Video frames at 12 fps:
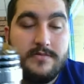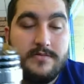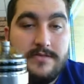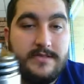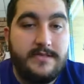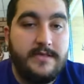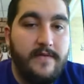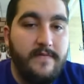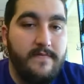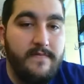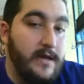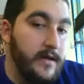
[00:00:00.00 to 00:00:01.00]
So it's
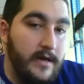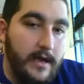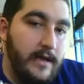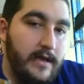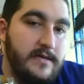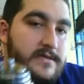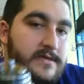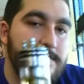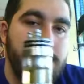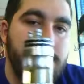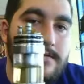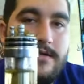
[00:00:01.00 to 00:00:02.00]
convenient, I guess.
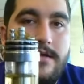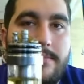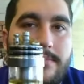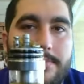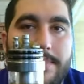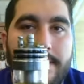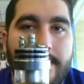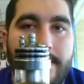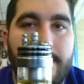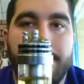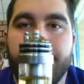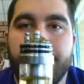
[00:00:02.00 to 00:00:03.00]

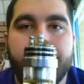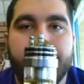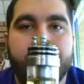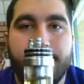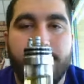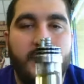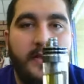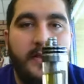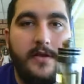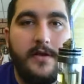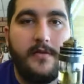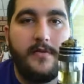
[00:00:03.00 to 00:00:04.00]
But,
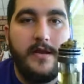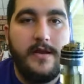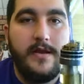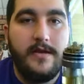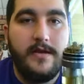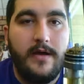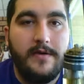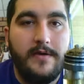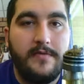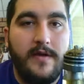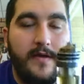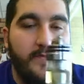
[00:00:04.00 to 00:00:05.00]
you know, right now I
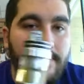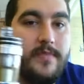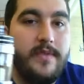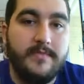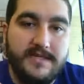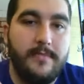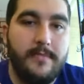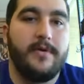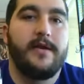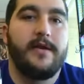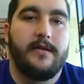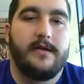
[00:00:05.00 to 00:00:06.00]
do have them
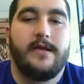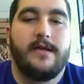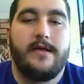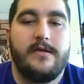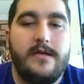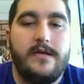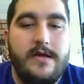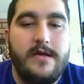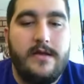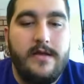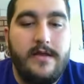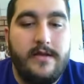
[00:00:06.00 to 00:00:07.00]
separated like
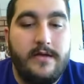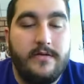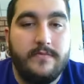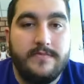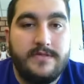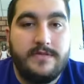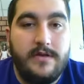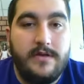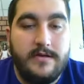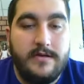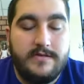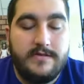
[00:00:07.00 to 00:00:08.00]
that. It helps,
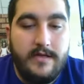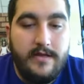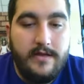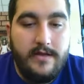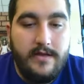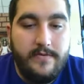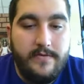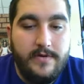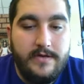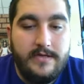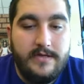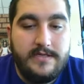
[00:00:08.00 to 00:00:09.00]
honestly. It
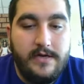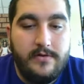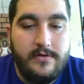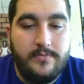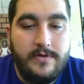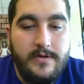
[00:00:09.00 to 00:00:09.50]
really does help.